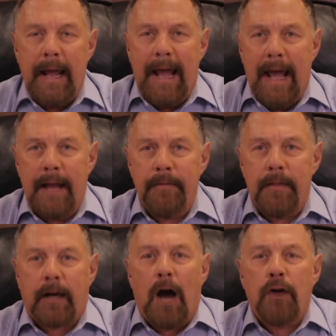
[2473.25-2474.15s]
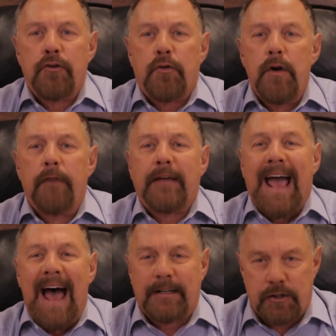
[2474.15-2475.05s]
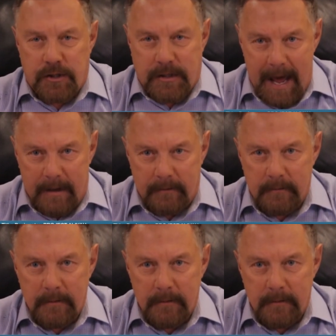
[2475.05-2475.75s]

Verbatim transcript: in the country of Kakistan.